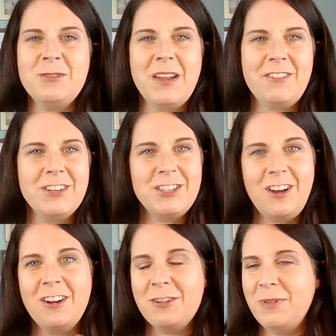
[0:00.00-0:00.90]
to be able to
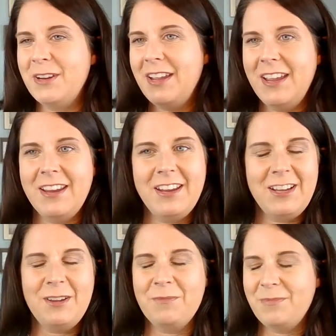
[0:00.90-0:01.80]
talk, communicate, get
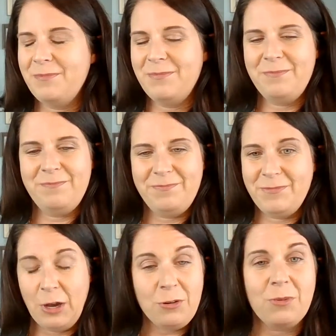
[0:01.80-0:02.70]
up, and
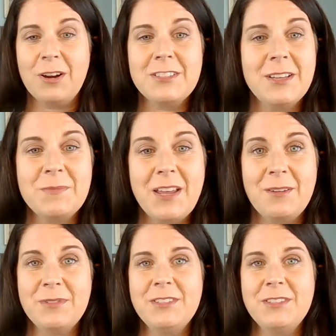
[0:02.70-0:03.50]
go to work sometimes.